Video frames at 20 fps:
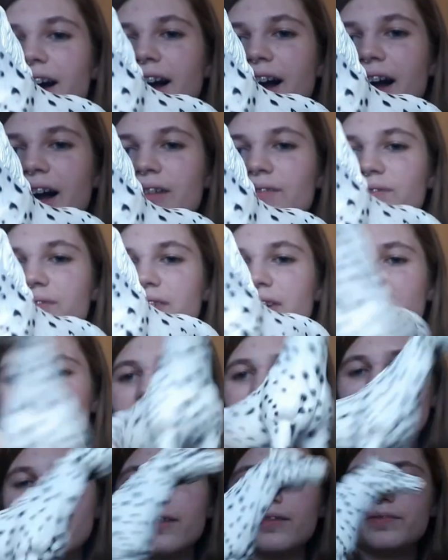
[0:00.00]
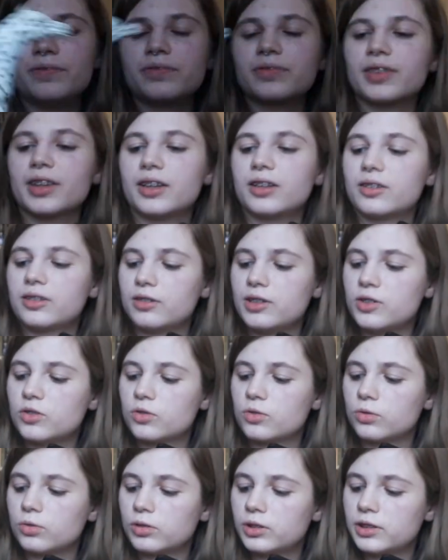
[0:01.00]
um, but yeah. So he's
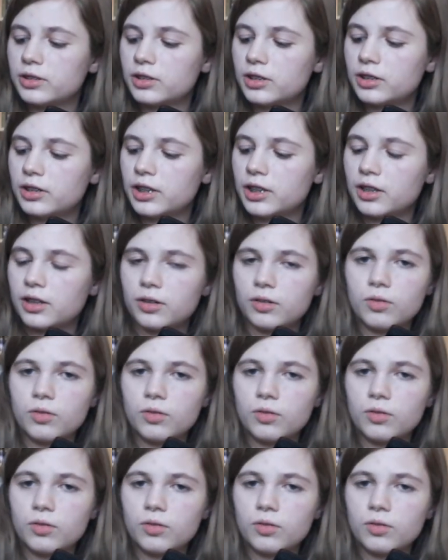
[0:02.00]
cool. He's got like